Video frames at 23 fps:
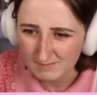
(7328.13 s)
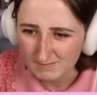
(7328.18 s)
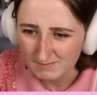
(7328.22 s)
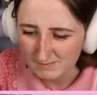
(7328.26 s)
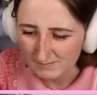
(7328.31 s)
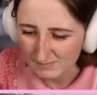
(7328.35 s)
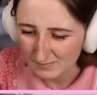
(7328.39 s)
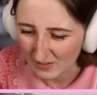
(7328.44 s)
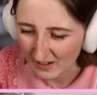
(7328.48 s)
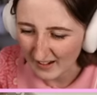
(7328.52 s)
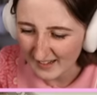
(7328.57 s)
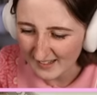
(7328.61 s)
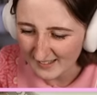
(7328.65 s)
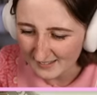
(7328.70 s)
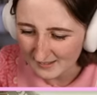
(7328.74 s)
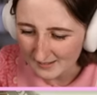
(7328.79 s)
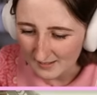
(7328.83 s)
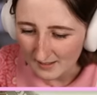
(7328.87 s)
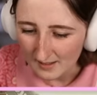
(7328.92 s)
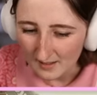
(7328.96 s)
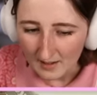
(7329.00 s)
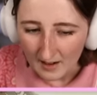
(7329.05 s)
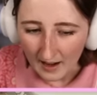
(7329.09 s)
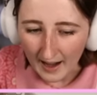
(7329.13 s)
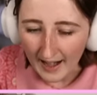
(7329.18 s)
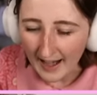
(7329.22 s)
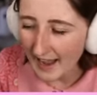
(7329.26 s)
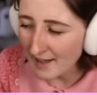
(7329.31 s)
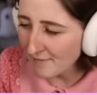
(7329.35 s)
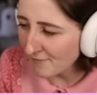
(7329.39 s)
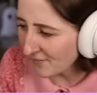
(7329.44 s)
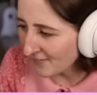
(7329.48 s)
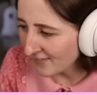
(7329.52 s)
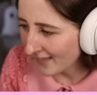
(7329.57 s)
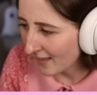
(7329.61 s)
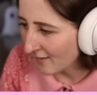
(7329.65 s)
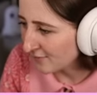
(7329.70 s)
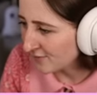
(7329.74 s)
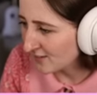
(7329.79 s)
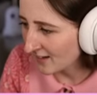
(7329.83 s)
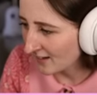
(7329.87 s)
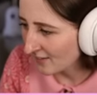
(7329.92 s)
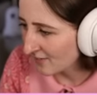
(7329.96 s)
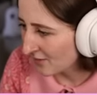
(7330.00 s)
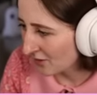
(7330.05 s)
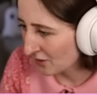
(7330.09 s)
right? I haven't left it
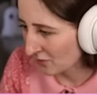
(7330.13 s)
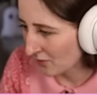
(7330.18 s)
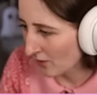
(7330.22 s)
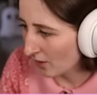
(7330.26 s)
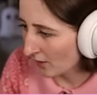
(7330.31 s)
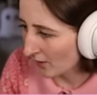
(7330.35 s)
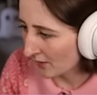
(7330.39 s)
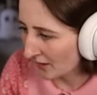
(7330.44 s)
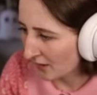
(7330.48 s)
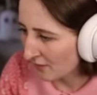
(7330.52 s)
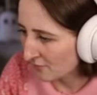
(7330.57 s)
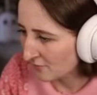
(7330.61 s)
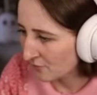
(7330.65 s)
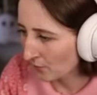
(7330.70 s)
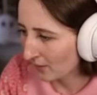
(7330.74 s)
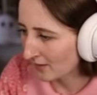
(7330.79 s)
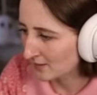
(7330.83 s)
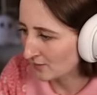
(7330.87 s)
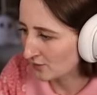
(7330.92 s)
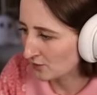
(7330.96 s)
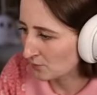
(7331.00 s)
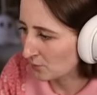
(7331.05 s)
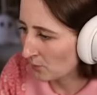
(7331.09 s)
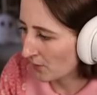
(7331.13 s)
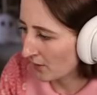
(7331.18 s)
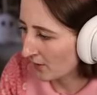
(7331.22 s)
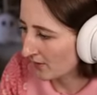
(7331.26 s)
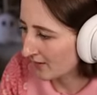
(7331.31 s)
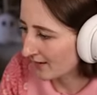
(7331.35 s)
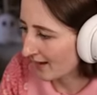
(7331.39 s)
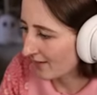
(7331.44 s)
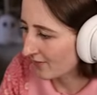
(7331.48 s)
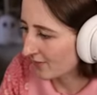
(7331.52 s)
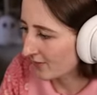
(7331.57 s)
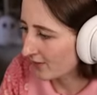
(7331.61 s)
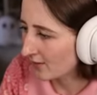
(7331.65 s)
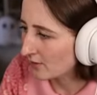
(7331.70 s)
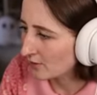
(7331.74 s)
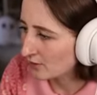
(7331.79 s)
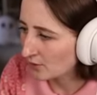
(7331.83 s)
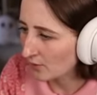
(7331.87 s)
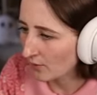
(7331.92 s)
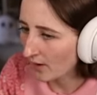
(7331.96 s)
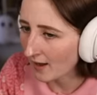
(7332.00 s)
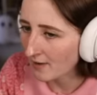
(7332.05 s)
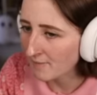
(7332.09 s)
in there long enough for it to spoil yet, though,
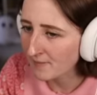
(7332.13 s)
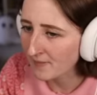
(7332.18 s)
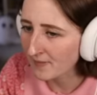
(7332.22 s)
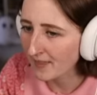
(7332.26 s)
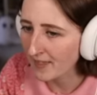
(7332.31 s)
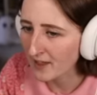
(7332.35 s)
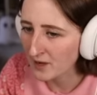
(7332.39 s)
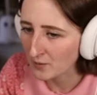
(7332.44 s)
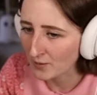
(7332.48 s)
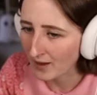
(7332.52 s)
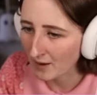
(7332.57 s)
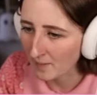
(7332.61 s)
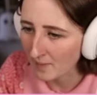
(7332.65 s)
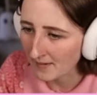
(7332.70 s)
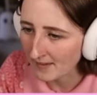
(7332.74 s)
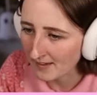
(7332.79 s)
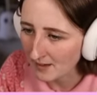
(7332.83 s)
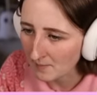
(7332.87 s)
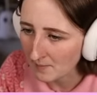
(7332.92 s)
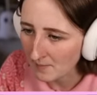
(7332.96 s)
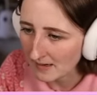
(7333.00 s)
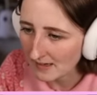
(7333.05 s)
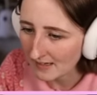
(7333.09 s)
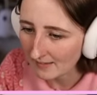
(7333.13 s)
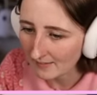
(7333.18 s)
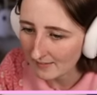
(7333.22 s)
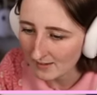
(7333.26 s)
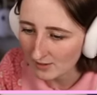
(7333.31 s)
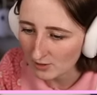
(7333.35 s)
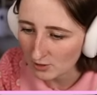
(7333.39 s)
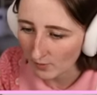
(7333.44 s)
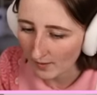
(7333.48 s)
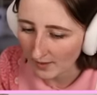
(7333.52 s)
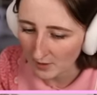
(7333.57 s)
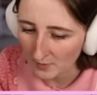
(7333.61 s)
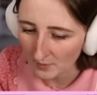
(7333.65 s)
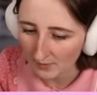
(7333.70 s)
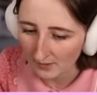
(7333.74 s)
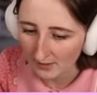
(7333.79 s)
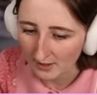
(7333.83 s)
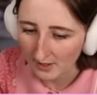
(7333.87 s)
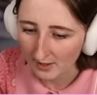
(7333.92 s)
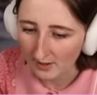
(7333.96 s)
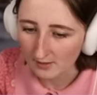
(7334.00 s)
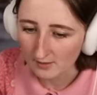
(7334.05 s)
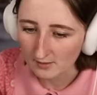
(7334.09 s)
so I've been, like, grabbing it immediately, so I don't really
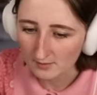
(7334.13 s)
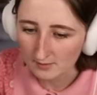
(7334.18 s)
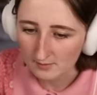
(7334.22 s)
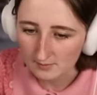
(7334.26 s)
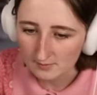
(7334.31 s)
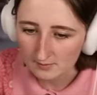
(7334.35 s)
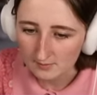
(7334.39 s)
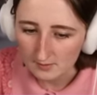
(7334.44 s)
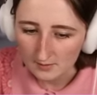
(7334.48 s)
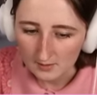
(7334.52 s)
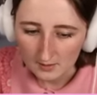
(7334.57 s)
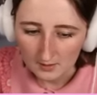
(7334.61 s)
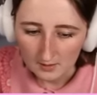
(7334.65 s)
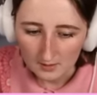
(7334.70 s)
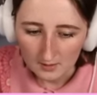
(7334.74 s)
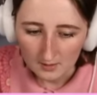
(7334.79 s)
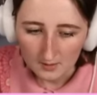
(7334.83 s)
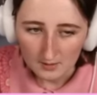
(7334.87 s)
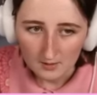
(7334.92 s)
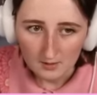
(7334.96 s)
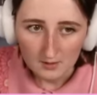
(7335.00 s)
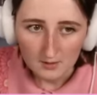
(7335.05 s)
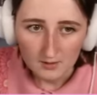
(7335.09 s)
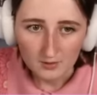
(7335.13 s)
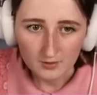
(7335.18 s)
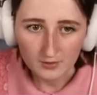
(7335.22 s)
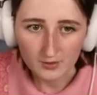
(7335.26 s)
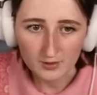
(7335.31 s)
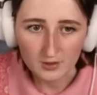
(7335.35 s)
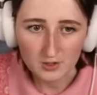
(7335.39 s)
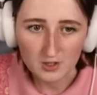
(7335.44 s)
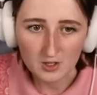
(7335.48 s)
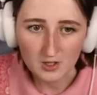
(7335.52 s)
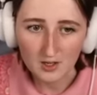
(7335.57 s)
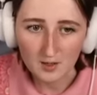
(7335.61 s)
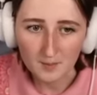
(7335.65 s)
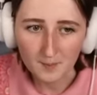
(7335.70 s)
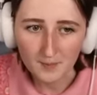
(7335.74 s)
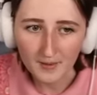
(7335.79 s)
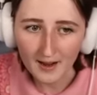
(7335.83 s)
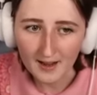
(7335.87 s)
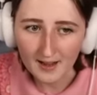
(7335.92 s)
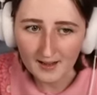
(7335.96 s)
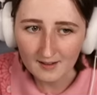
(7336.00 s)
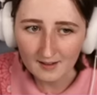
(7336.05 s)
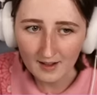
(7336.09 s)
know for sure. But
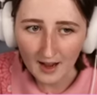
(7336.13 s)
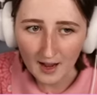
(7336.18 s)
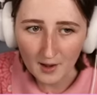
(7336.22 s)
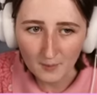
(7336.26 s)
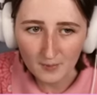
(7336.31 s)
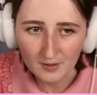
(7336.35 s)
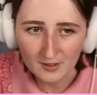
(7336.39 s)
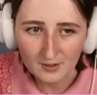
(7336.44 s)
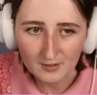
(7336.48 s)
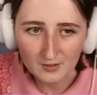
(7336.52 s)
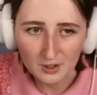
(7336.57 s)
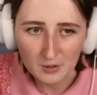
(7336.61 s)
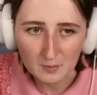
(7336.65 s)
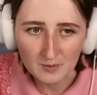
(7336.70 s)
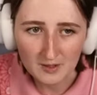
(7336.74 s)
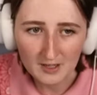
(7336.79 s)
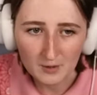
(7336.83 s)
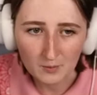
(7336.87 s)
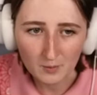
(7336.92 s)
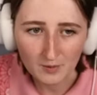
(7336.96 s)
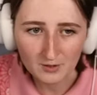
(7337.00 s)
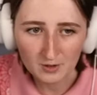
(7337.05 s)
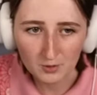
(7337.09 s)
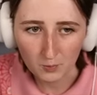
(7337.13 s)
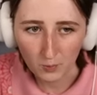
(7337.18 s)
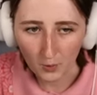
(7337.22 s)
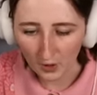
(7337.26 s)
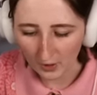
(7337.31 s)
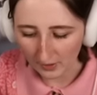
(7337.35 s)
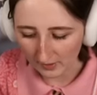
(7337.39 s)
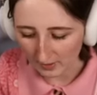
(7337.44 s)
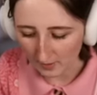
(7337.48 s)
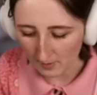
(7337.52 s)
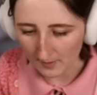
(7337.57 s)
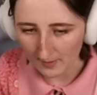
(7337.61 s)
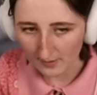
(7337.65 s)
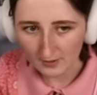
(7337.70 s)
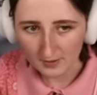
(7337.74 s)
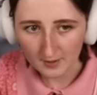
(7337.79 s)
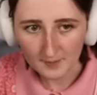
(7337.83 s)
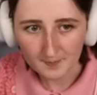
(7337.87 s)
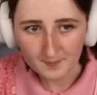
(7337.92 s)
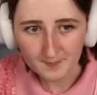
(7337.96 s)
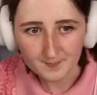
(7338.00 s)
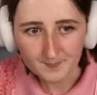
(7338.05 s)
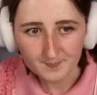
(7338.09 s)
I, I would assume that it would spoil in the
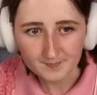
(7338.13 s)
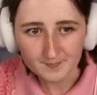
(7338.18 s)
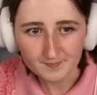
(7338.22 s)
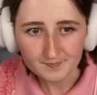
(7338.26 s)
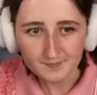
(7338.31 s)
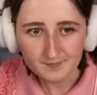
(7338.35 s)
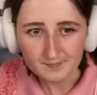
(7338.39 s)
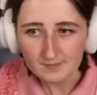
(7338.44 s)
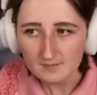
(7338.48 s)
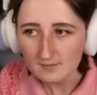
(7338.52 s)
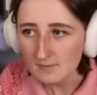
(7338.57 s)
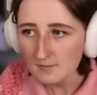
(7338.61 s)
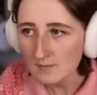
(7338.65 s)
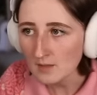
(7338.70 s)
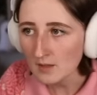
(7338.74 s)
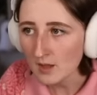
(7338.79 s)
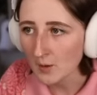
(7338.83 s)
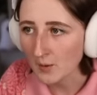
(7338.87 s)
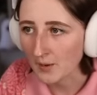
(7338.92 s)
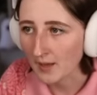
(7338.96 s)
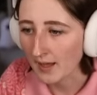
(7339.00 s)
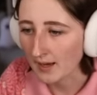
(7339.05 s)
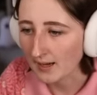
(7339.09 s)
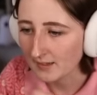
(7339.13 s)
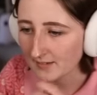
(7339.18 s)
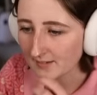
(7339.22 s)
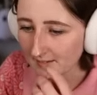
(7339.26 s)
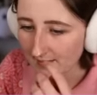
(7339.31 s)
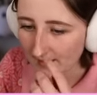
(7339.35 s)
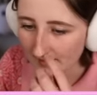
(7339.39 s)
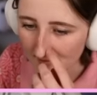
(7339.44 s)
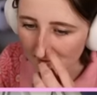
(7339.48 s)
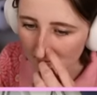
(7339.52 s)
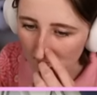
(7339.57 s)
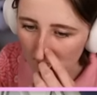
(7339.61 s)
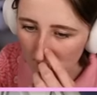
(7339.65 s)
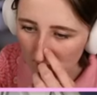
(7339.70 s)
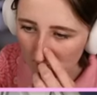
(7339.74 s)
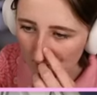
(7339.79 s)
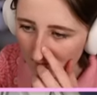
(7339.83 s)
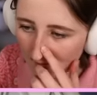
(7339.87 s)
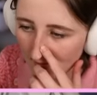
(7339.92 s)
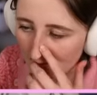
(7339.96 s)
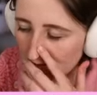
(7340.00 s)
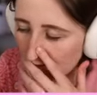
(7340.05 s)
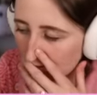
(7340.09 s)
mixer. Okay, I need to get some
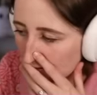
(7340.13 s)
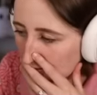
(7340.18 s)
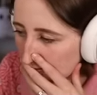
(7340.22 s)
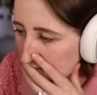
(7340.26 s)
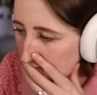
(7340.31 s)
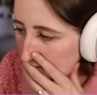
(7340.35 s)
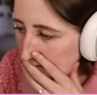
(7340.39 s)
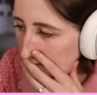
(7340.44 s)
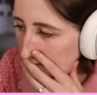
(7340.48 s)
music, too.